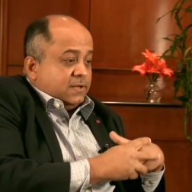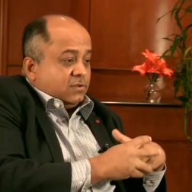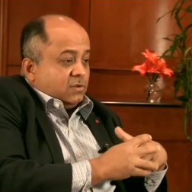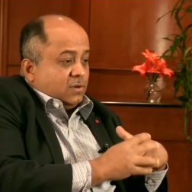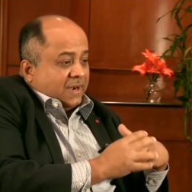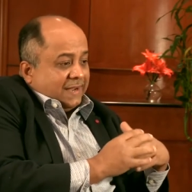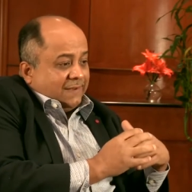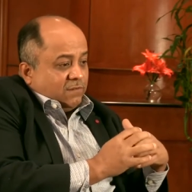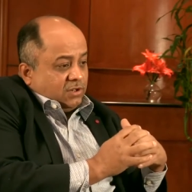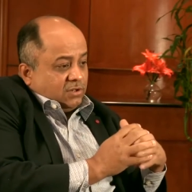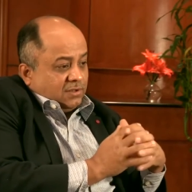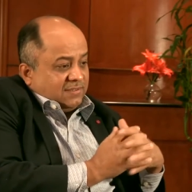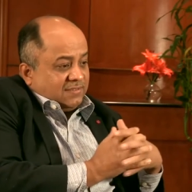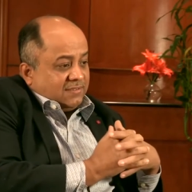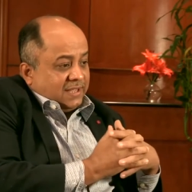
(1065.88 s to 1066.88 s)
So I would
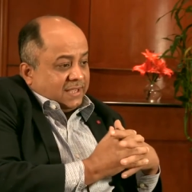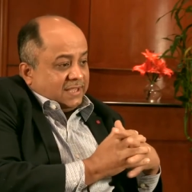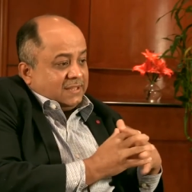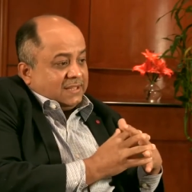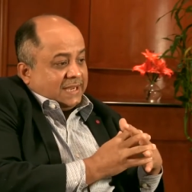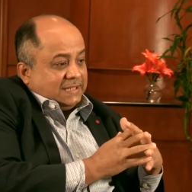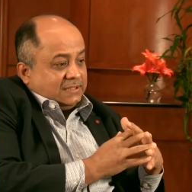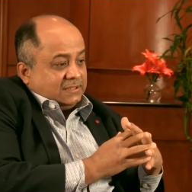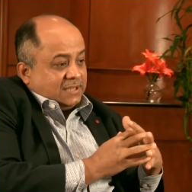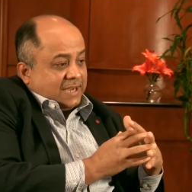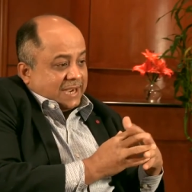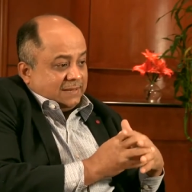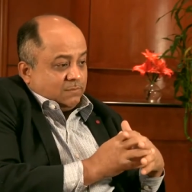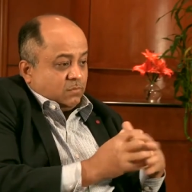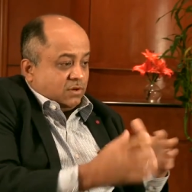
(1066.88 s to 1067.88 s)
not say
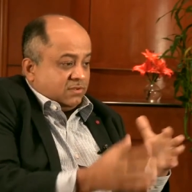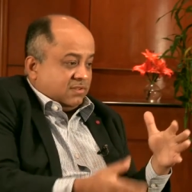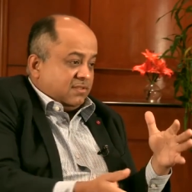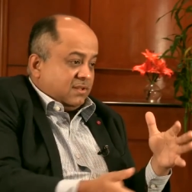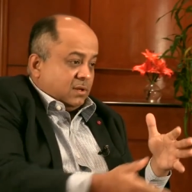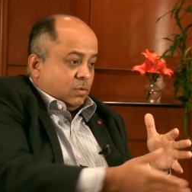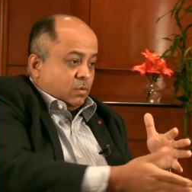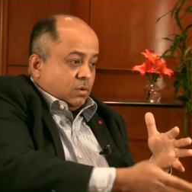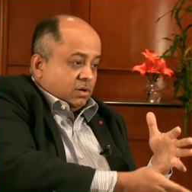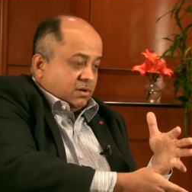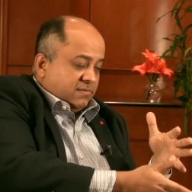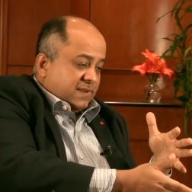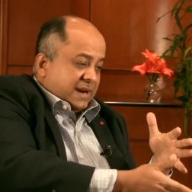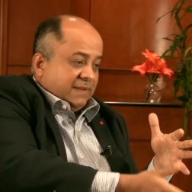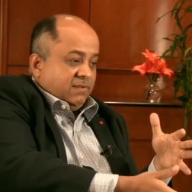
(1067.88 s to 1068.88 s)
that Atmos is an
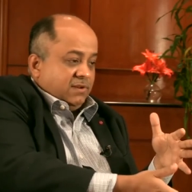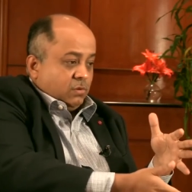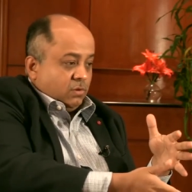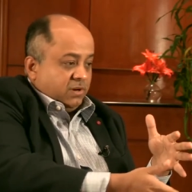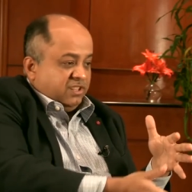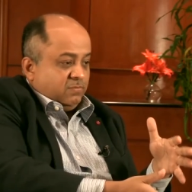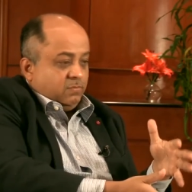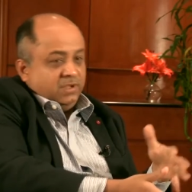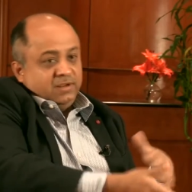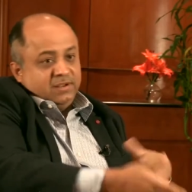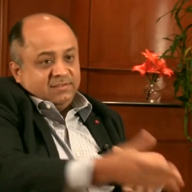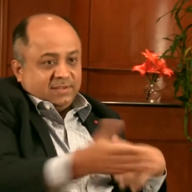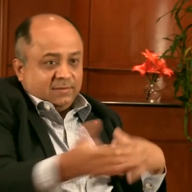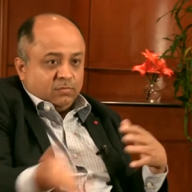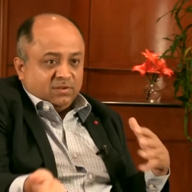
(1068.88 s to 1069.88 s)
old five-year-old
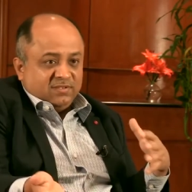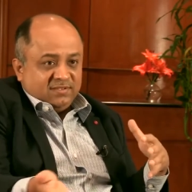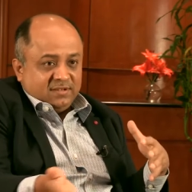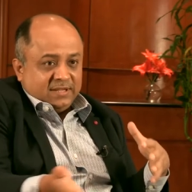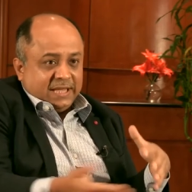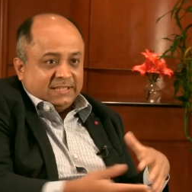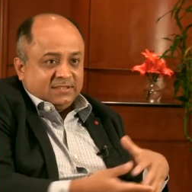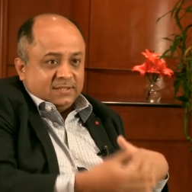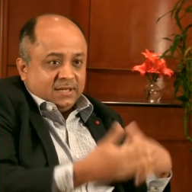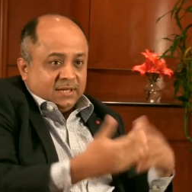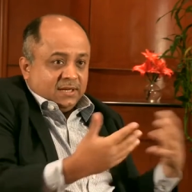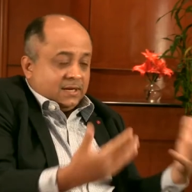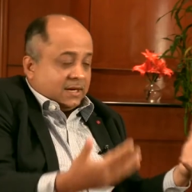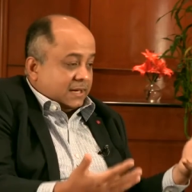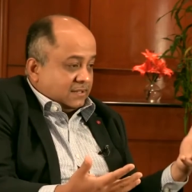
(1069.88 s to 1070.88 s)
experience and what's next.
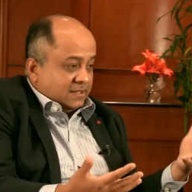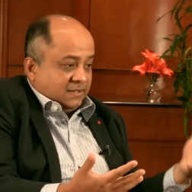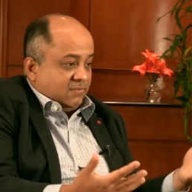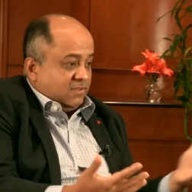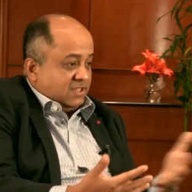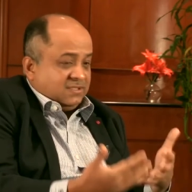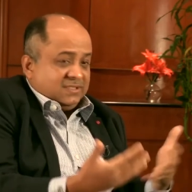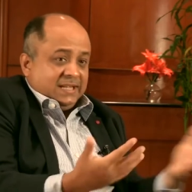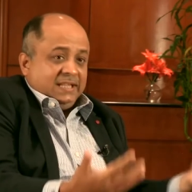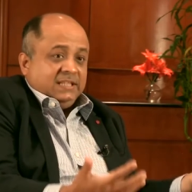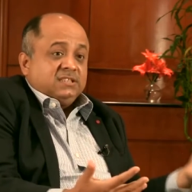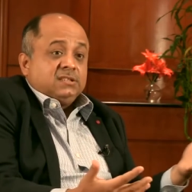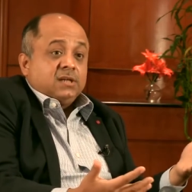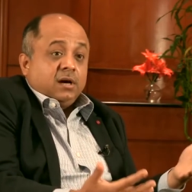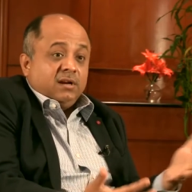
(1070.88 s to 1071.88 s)
I think we're just
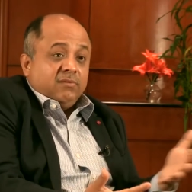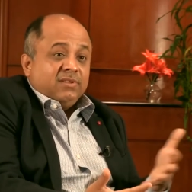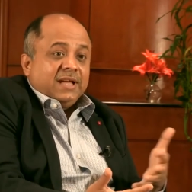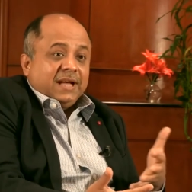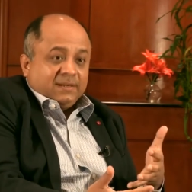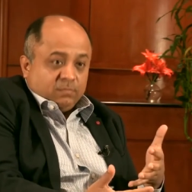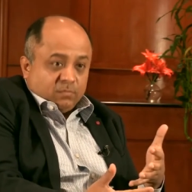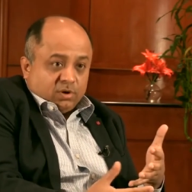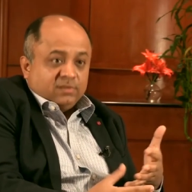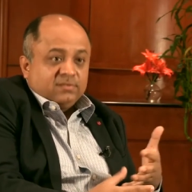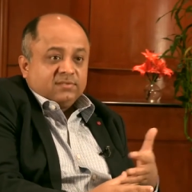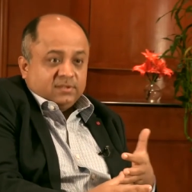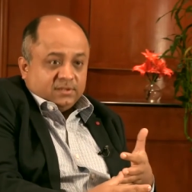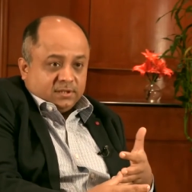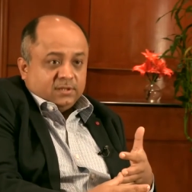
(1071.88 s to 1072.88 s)
getting started with
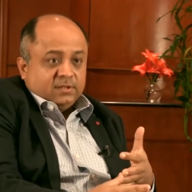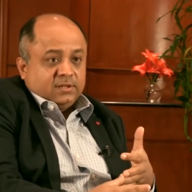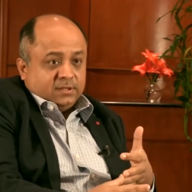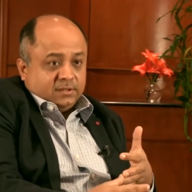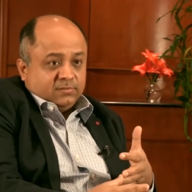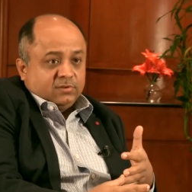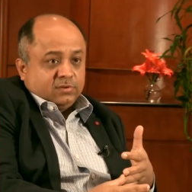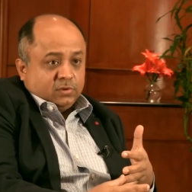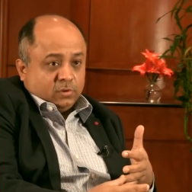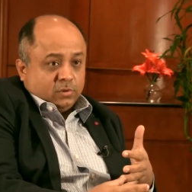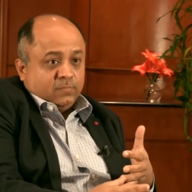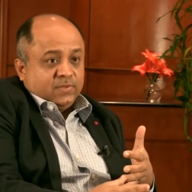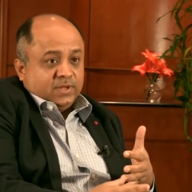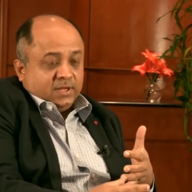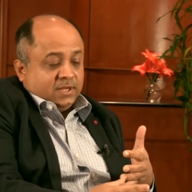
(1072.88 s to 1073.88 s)
Atmos. Uh, uh,
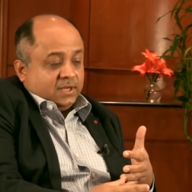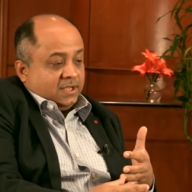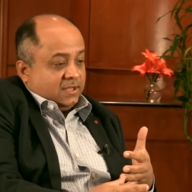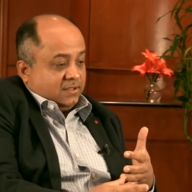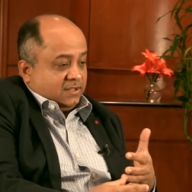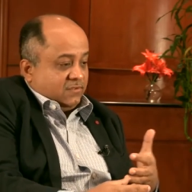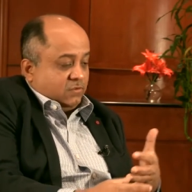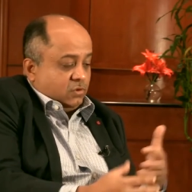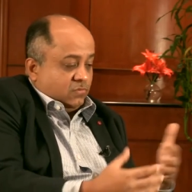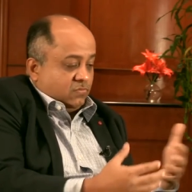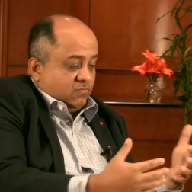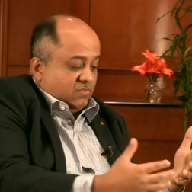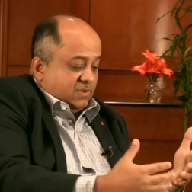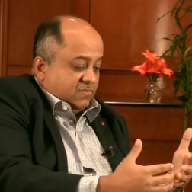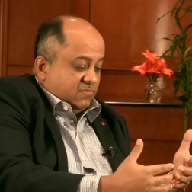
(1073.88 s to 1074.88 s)
so yeah, they,
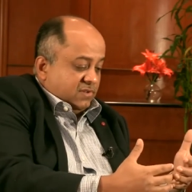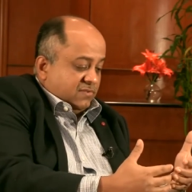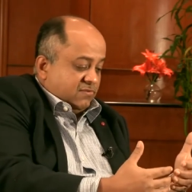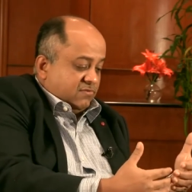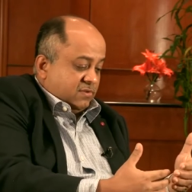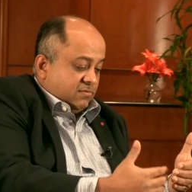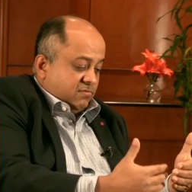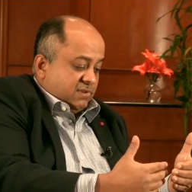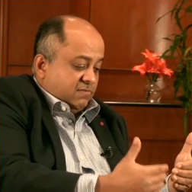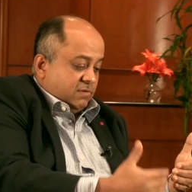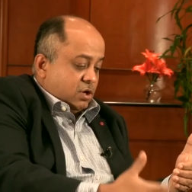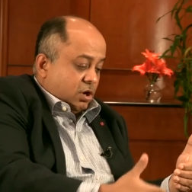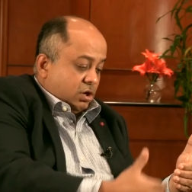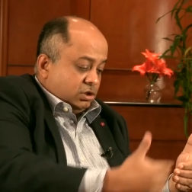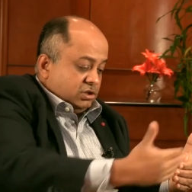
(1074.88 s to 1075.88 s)
you, we've, we've,
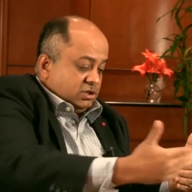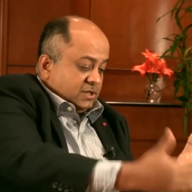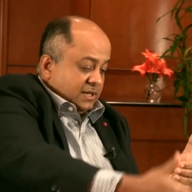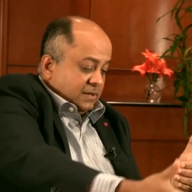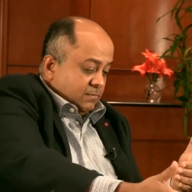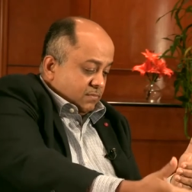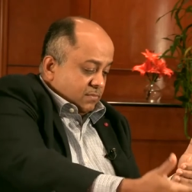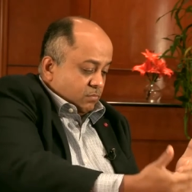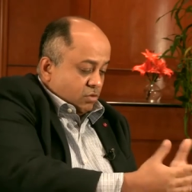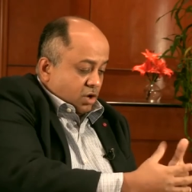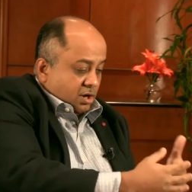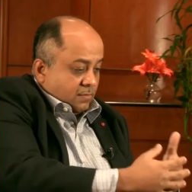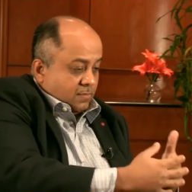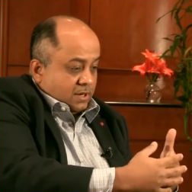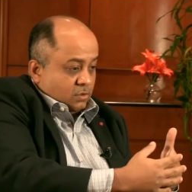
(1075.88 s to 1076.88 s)
we've launched and
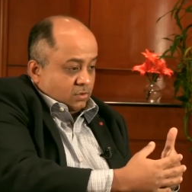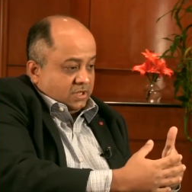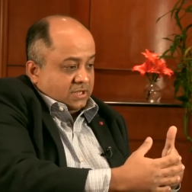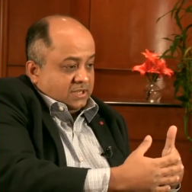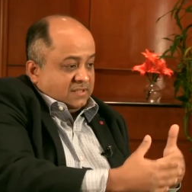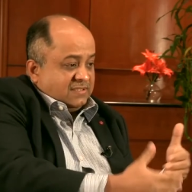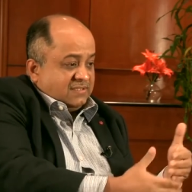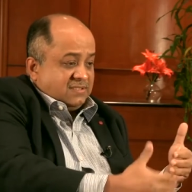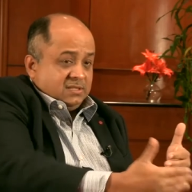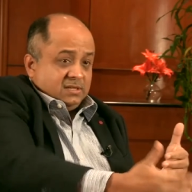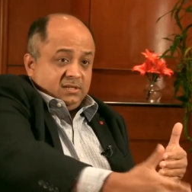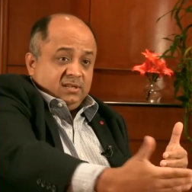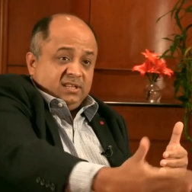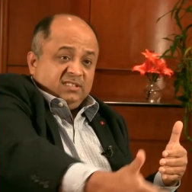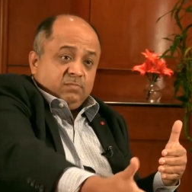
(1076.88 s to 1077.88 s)
brought about
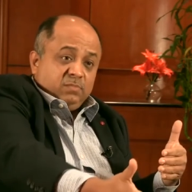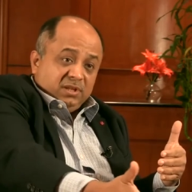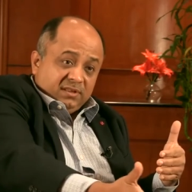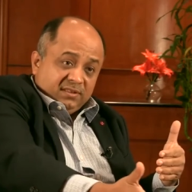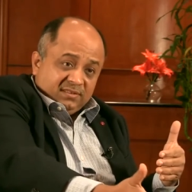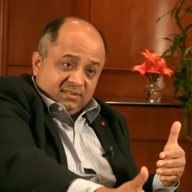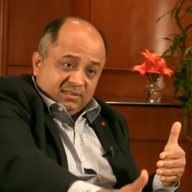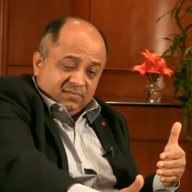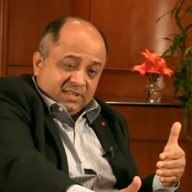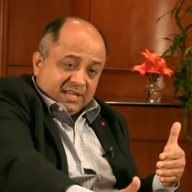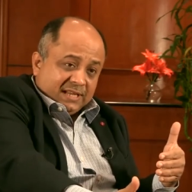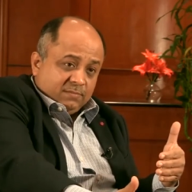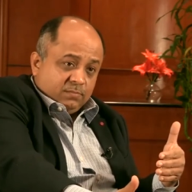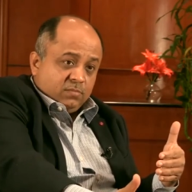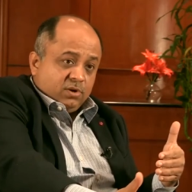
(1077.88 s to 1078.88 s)
certain experiences with
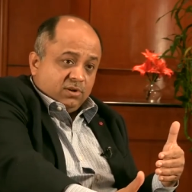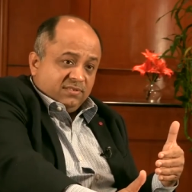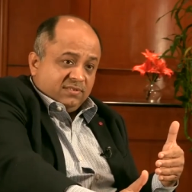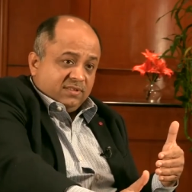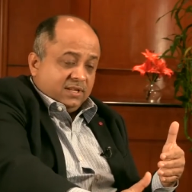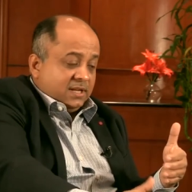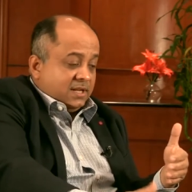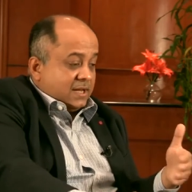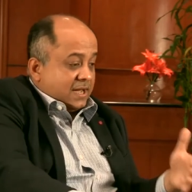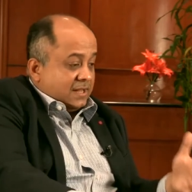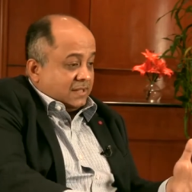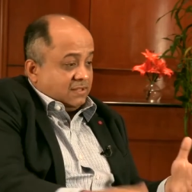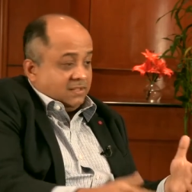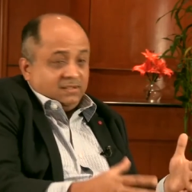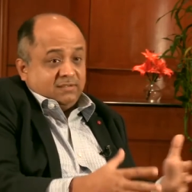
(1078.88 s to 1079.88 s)
Atmos,
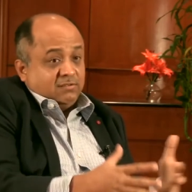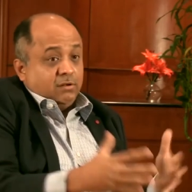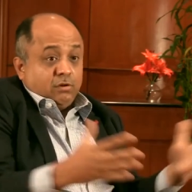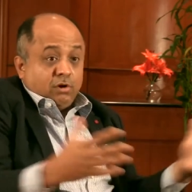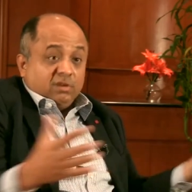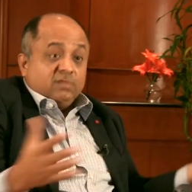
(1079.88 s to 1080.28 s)
and I think there's a